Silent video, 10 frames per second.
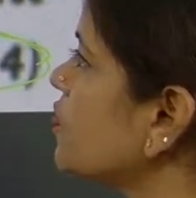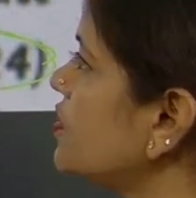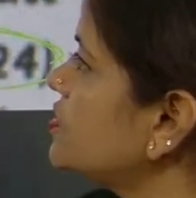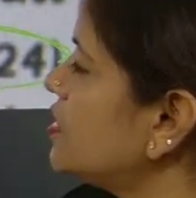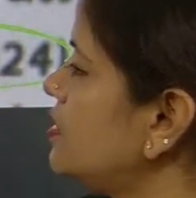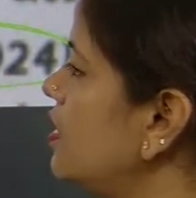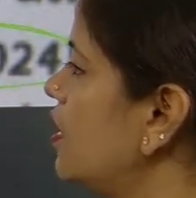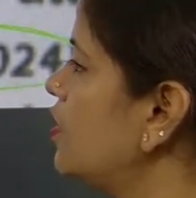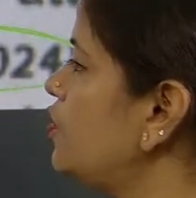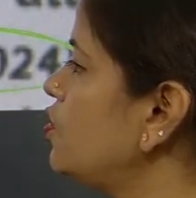question
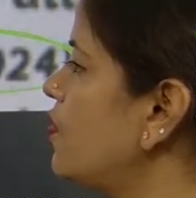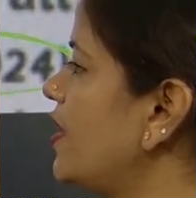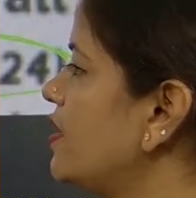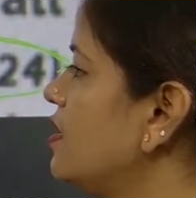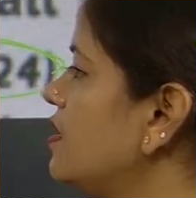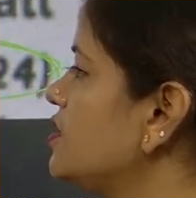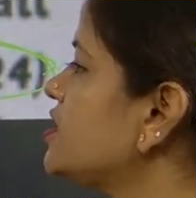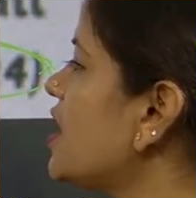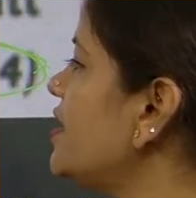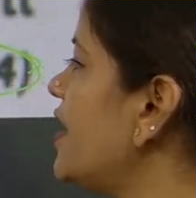2n.
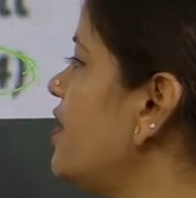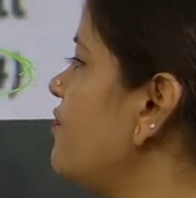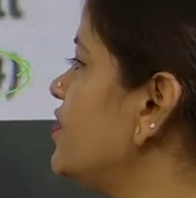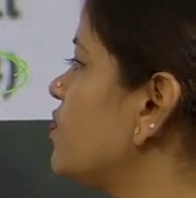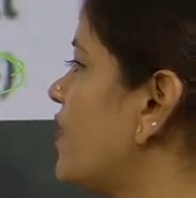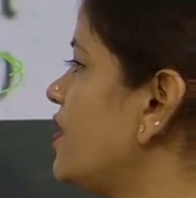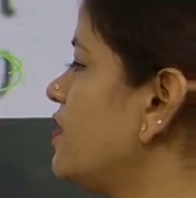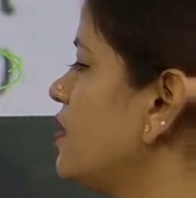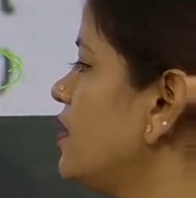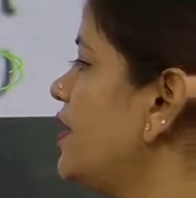Start n with 1.
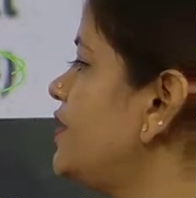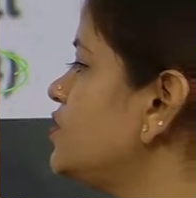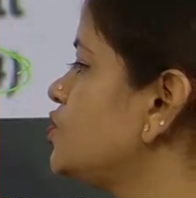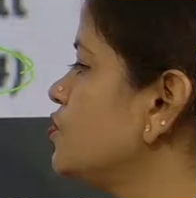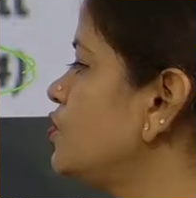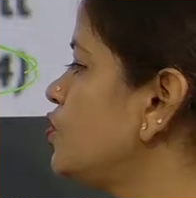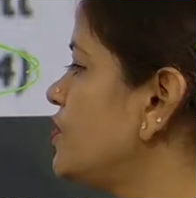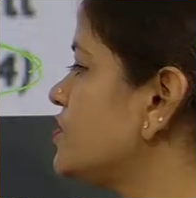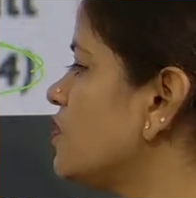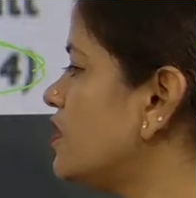It is 2. 2
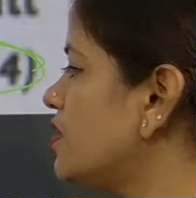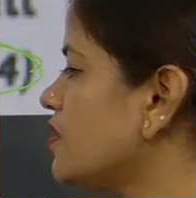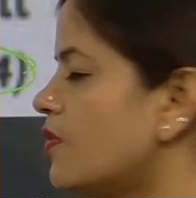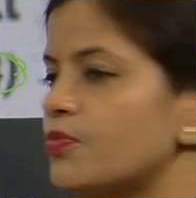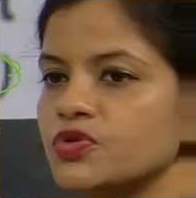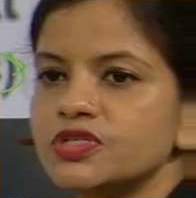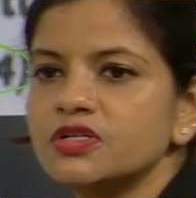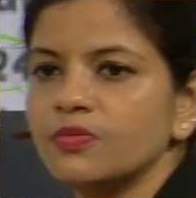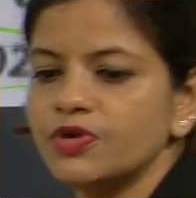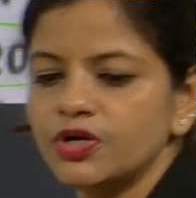is not a composite
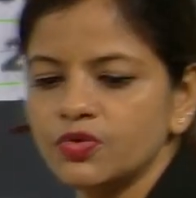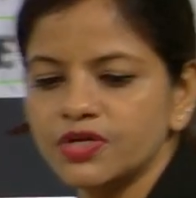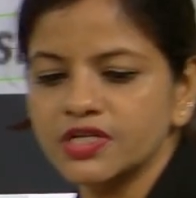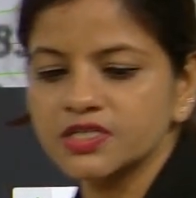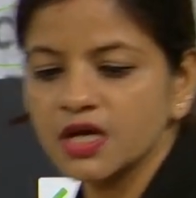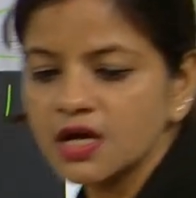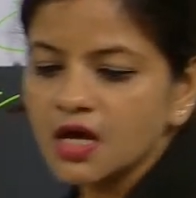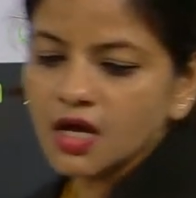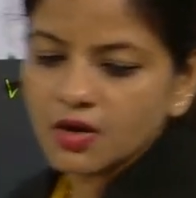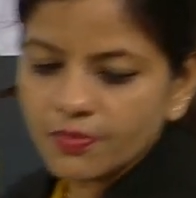number. 2 it is a
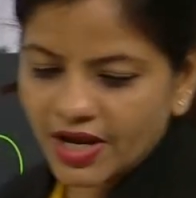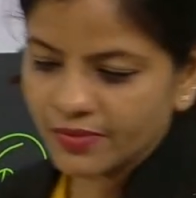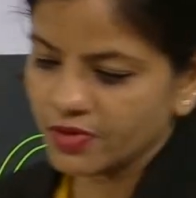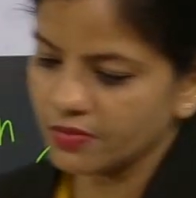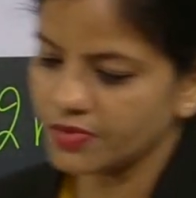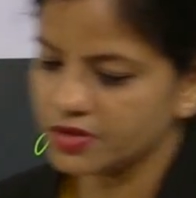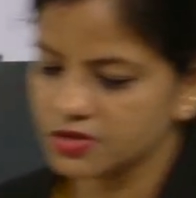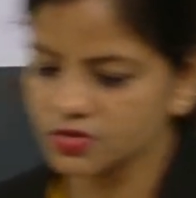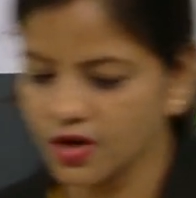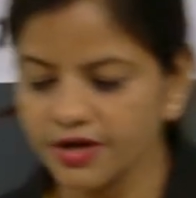prime number.
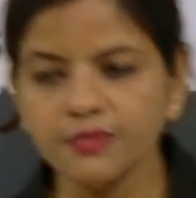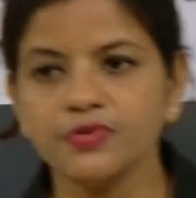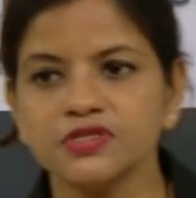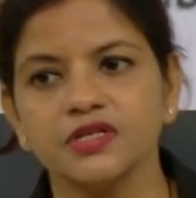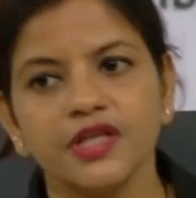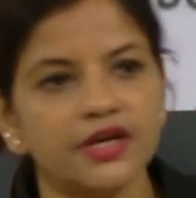So 100% here